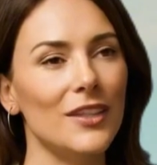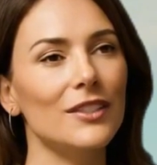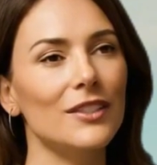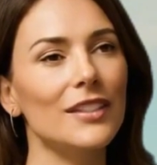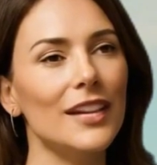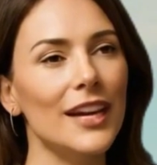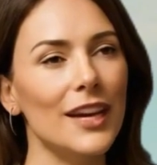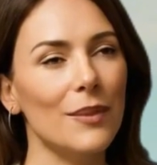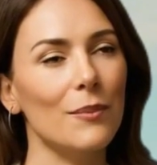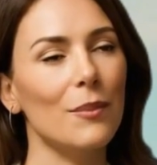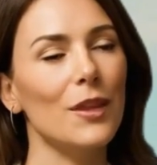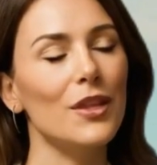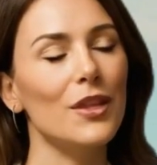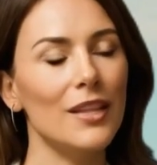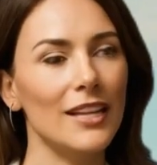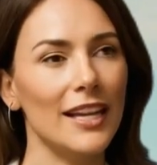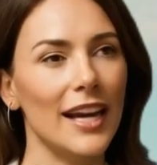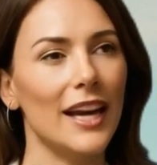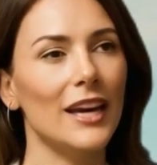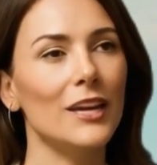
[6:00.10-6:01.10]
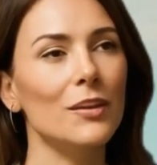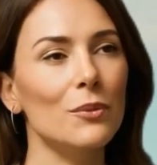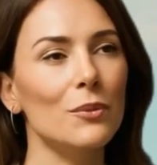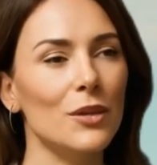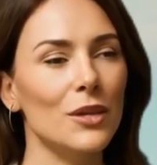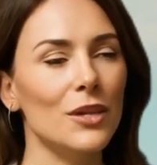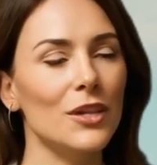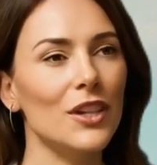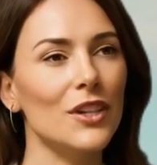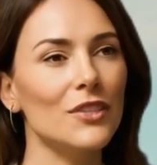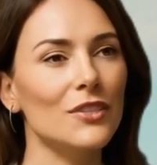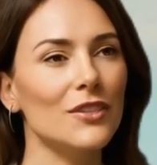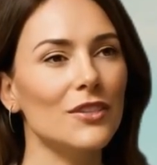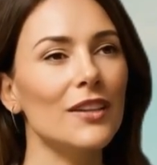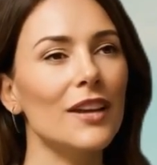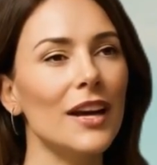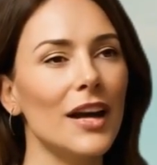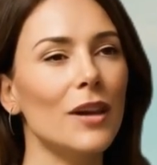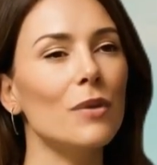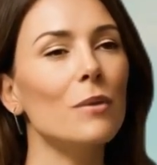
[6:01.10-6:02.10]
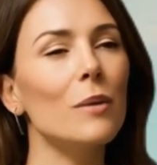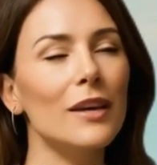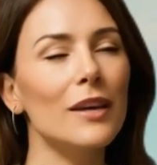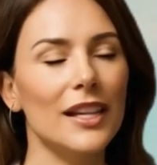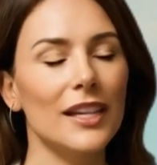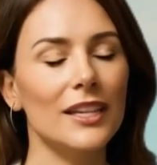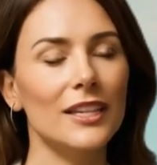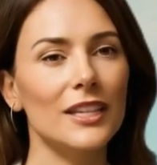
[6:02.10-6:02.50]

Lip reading: minutes, 3 to 4 times a week.